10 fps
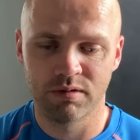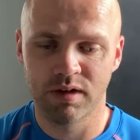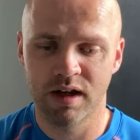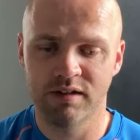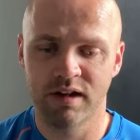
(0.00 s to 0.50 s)

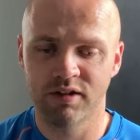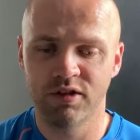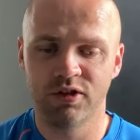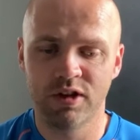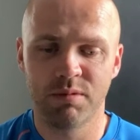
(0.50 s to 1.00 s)
Like I said, I
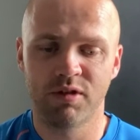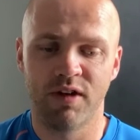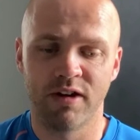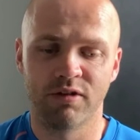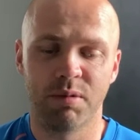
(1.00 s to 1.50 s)
still see them as
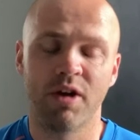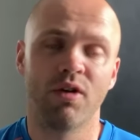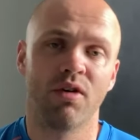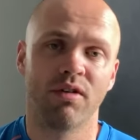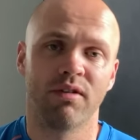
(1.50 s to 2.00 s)
friends, but I
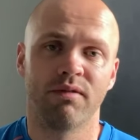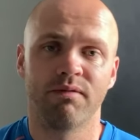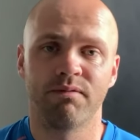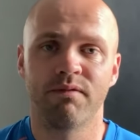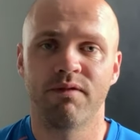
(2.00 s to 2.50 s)
don't
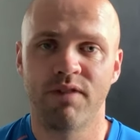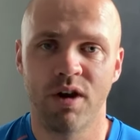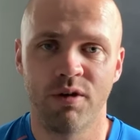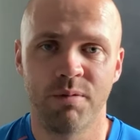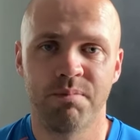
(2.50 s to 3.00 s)

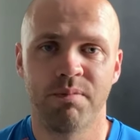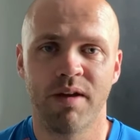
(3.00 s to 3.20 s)
follow them.